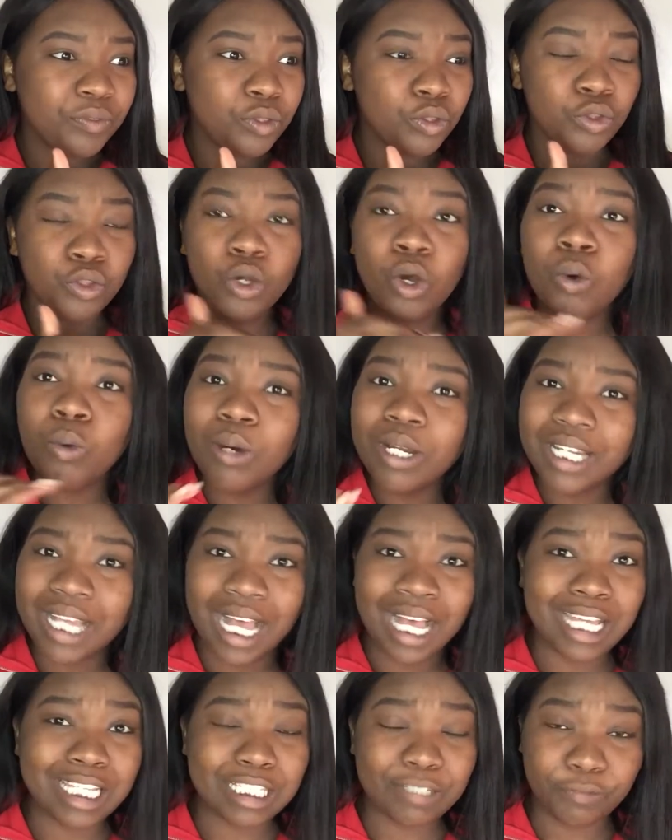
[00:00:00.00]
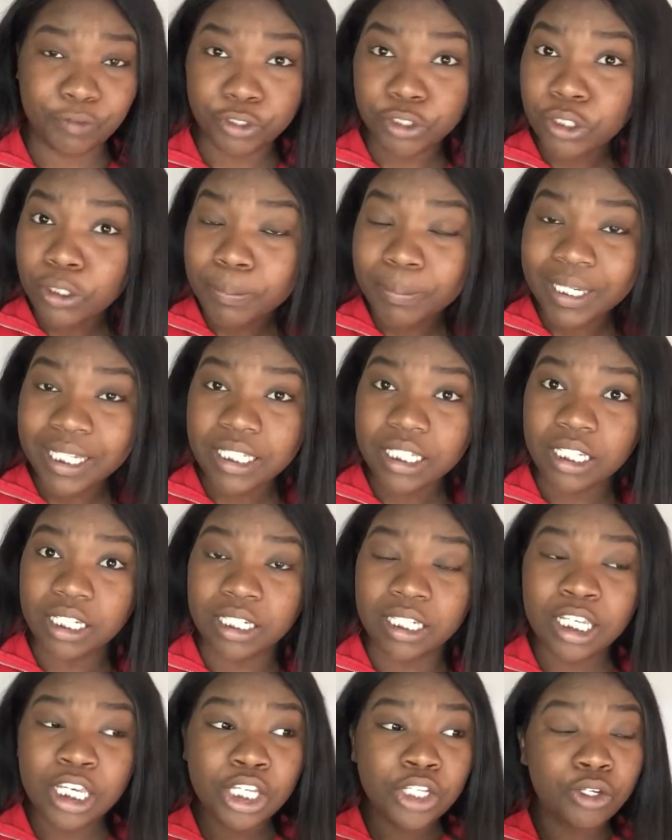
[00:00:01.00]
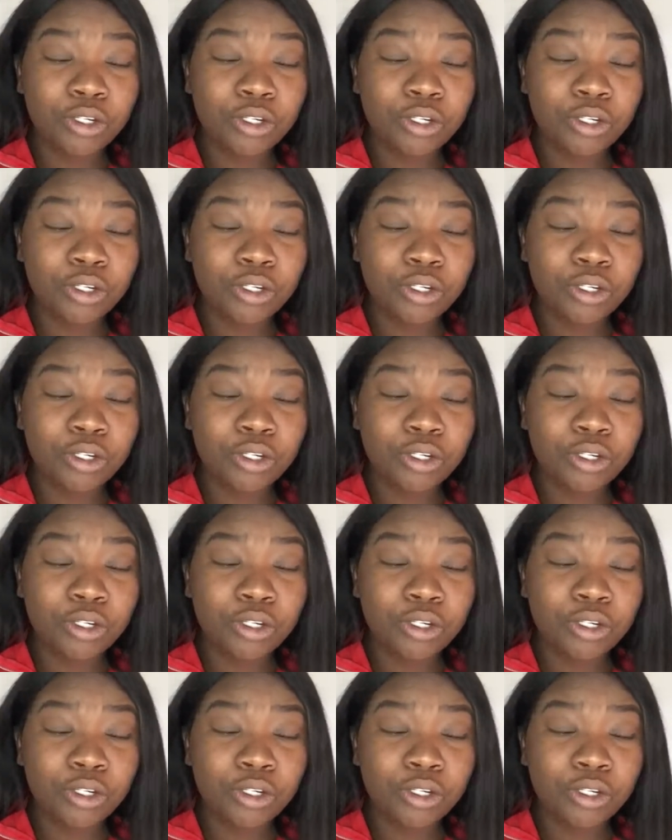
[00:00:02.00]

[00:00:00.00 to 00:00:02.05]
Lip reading: No one asked for your opinion.